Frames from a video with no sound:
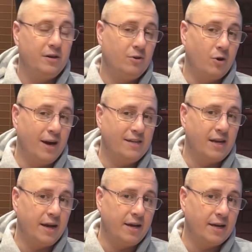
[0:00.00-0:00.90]
grades
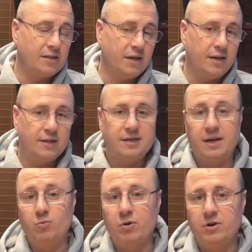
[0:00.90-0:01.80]
I guess it gets
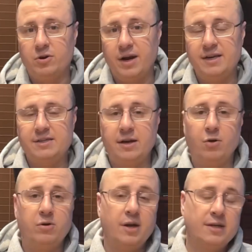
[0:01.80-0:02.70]
and what grades that
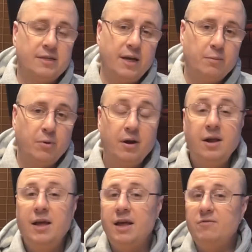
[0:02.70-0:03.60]
it does get. But
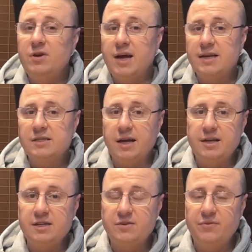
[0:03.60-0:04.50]
if you guys like
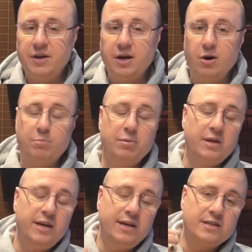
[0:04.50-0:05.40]
this video,
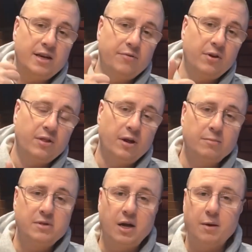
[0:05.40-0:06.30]
please give it a
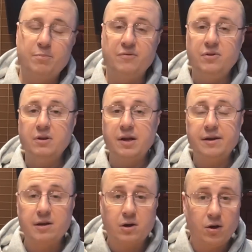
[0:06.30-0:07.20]
thumbs up. If you
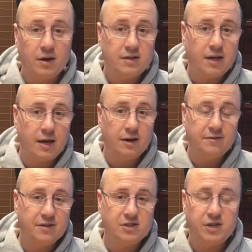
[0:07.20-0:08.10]
like the content
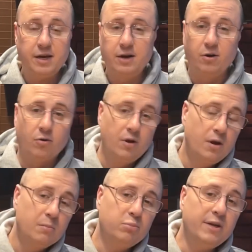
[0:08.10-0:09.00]
of channel,
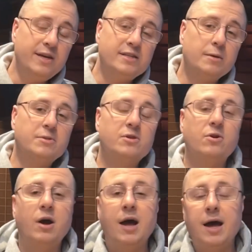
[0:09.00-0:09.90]
please
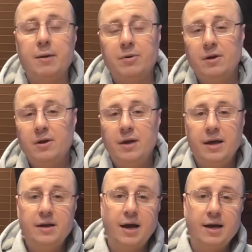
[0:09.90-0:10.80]
subscribe.
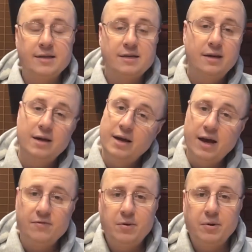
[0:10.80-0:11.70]
And guys,
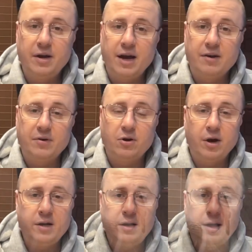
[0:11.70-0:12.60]
everybody have a
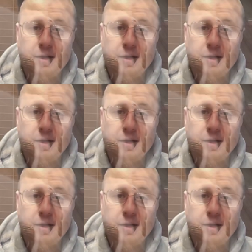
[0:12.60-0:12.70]
great day.